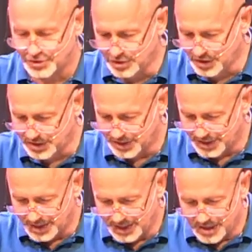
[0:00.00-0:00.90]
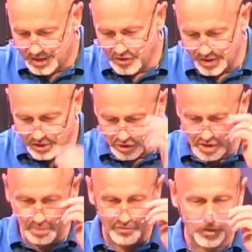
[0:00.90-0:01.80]
is so good. You know, I
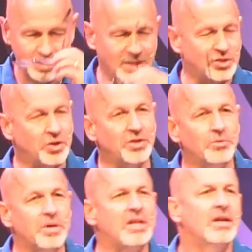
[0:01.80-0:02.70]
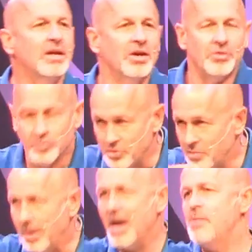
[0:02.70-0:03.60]
told you before, it's good to read through
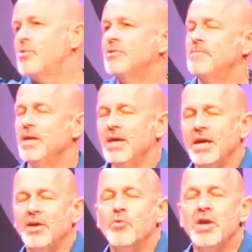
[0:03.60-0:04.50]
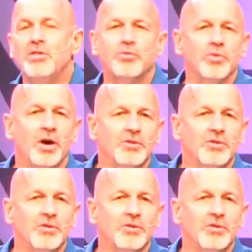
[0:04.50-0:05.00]
the Bible and read through